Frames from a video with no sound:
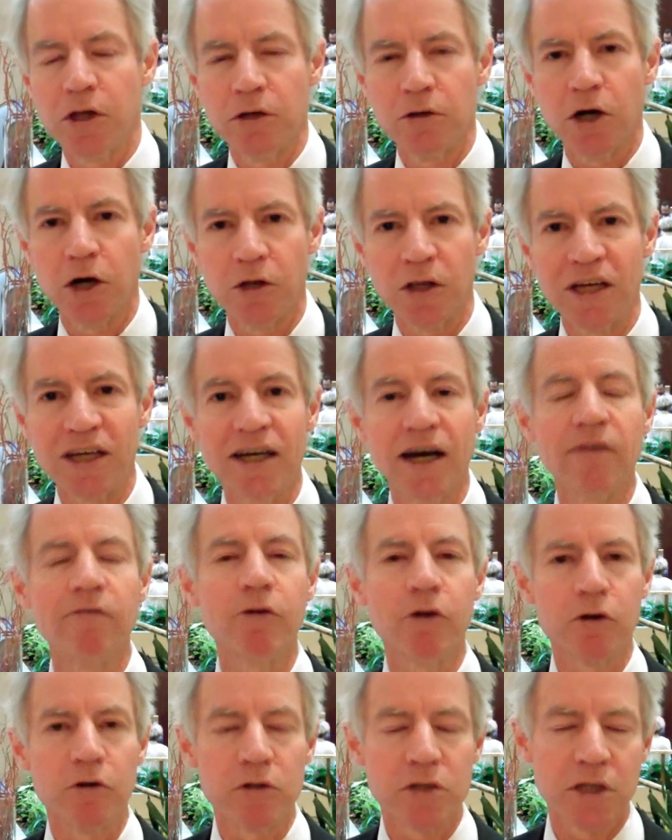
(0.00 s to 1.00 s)
the
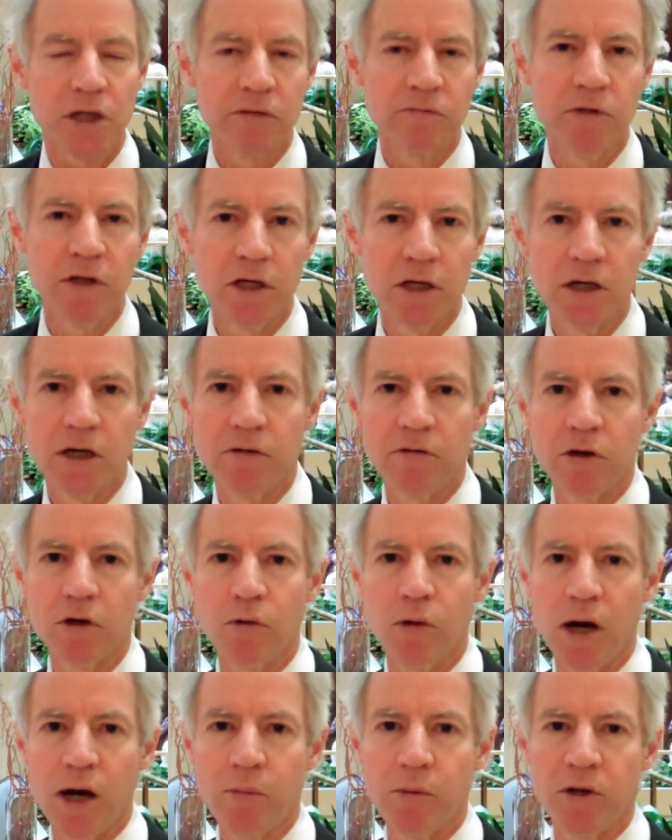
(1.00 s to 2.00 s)
governors of the
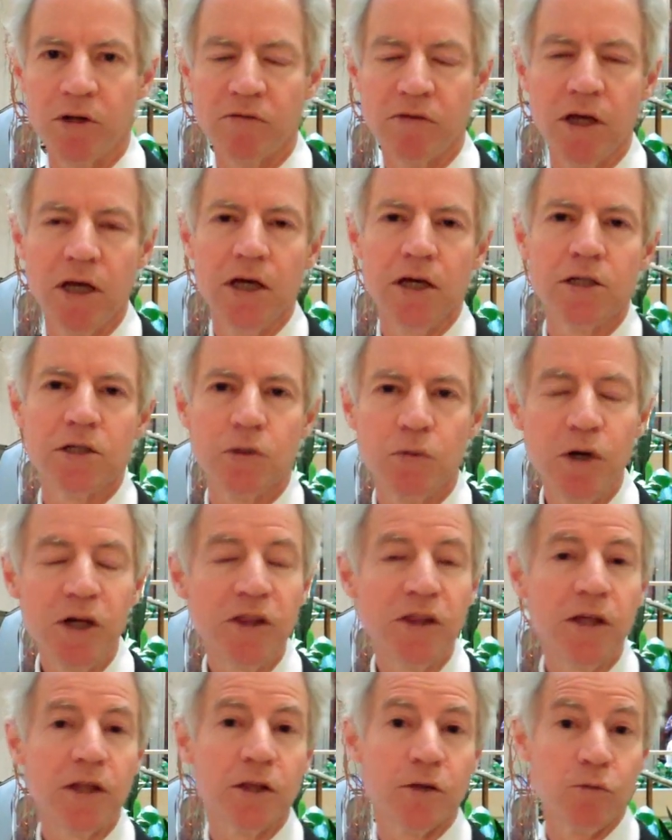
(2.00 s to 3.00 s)
cooperative. So
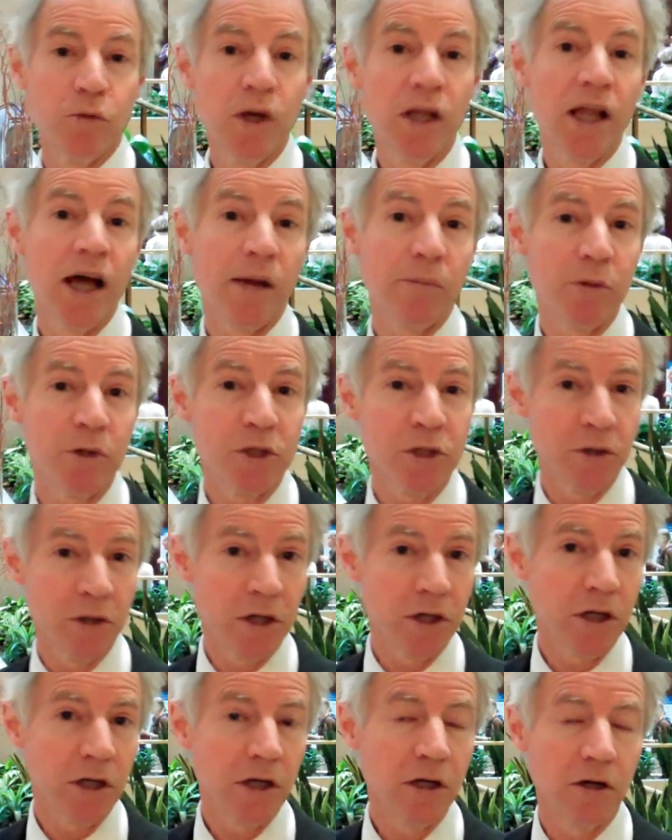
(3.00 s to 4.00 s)
we think the real
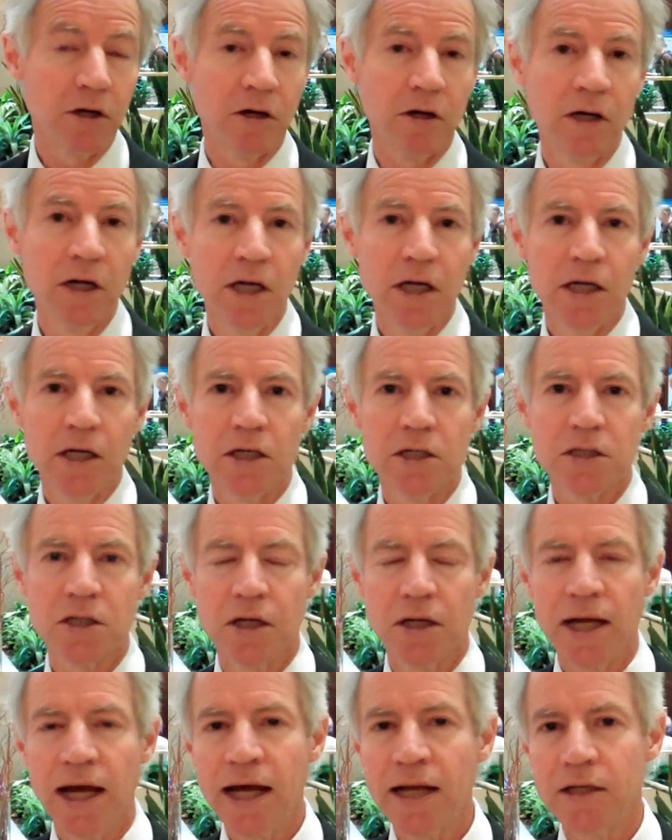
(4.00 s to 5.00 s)
opportunity here is
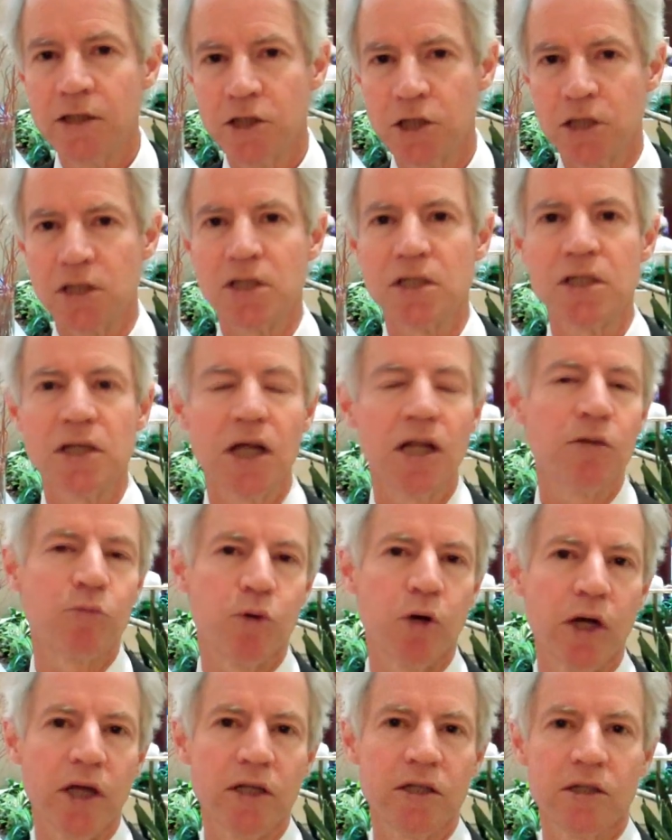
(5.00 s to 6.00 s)
to not just
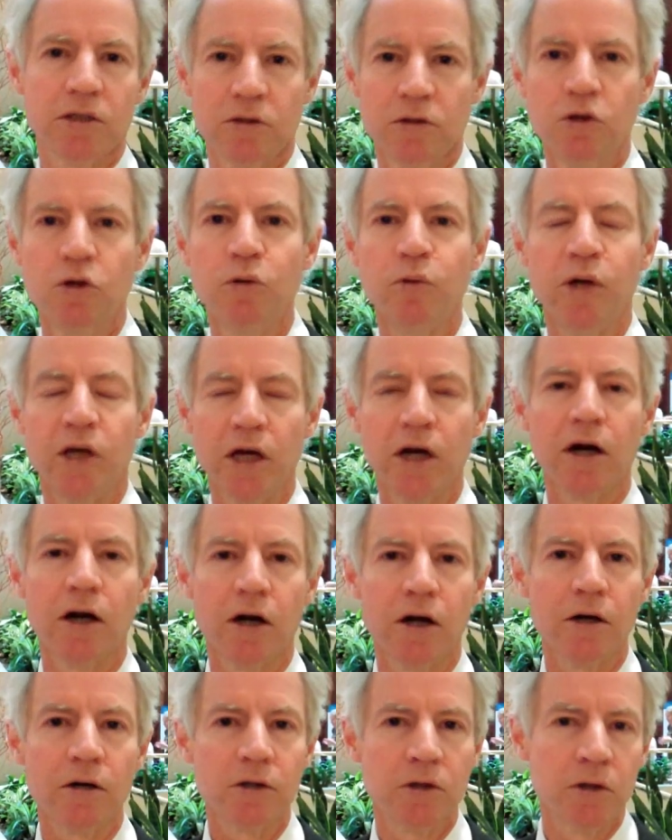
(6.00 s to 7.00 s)
celebrate who we
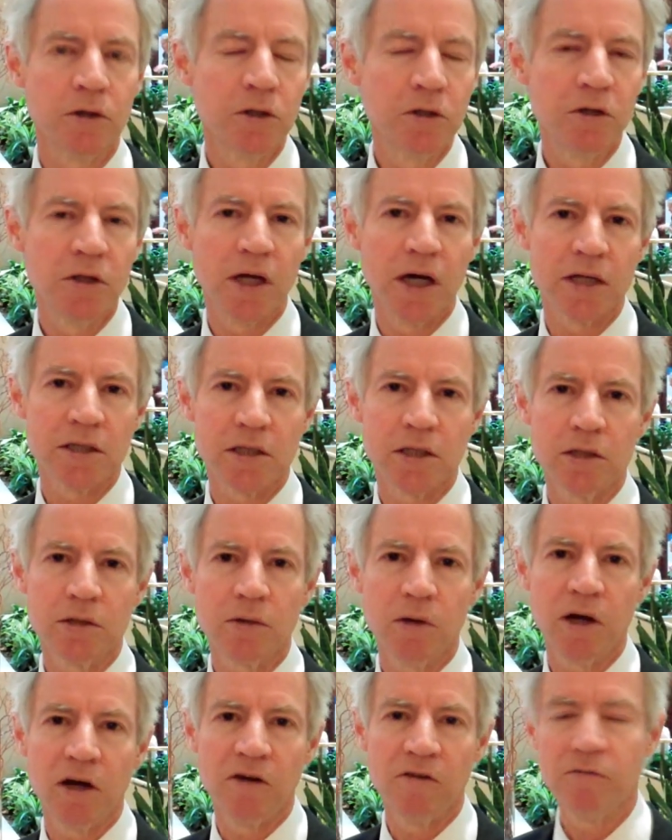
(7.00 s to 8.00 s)
are during
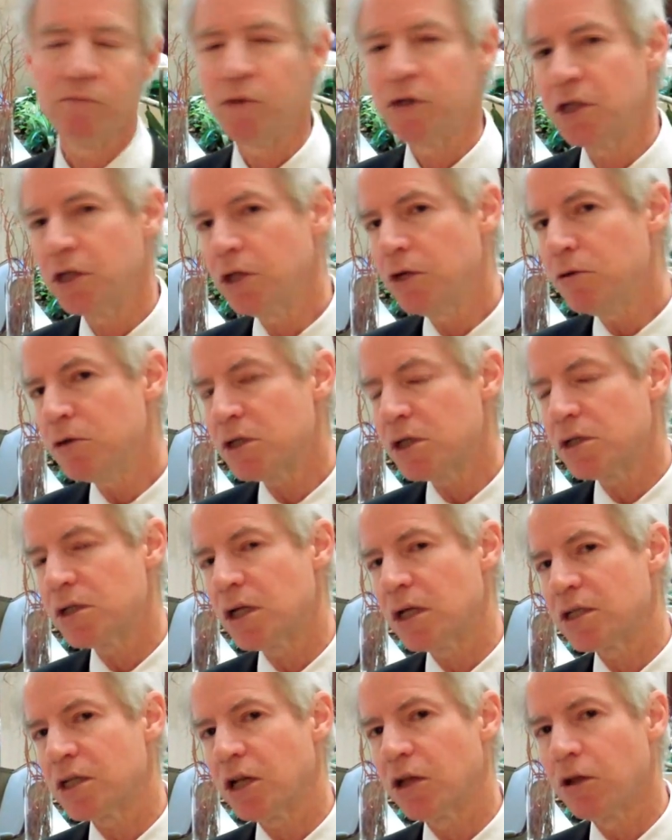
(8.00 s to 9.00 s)
2012, but to use
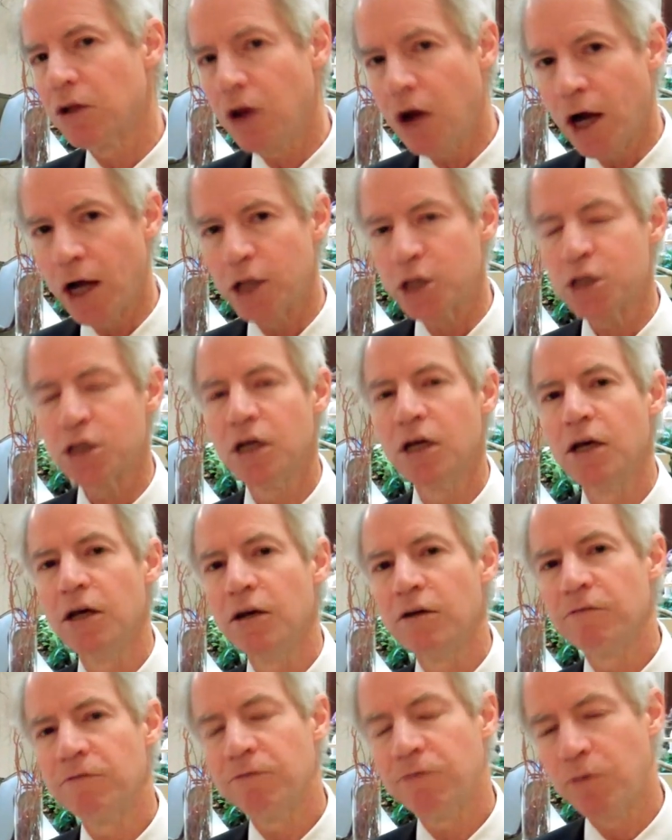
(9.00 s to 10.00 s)
this as a launch
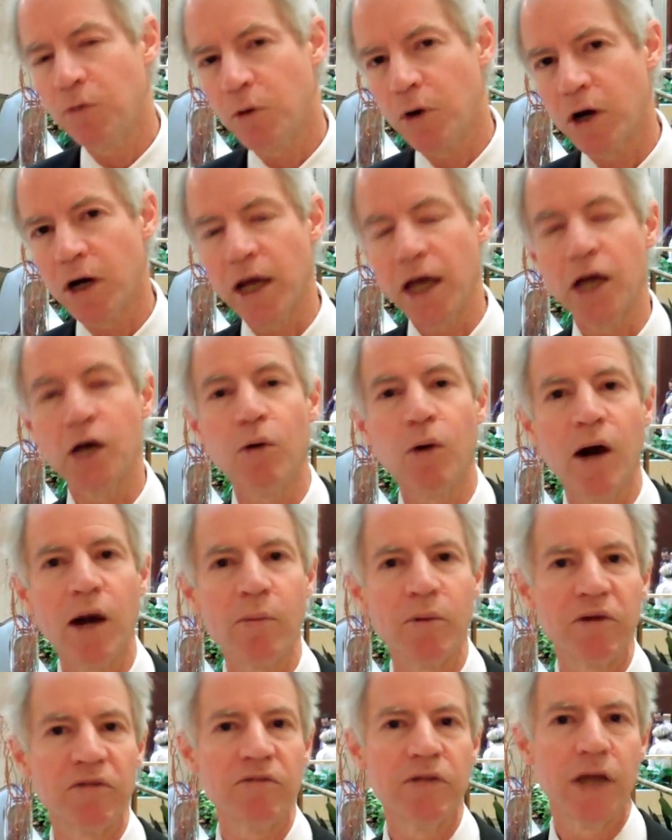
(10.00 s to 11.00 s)
for a
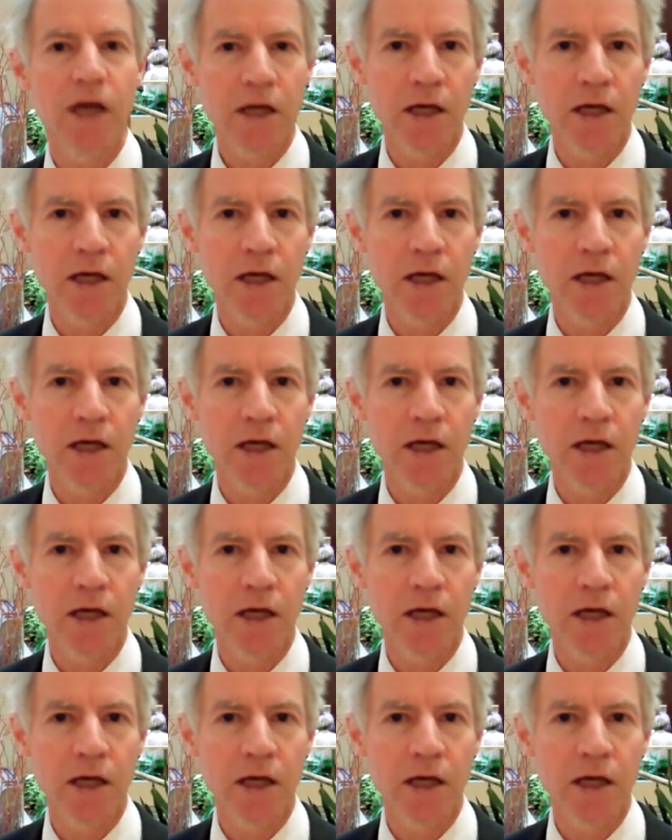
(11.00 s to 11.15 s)
cooperative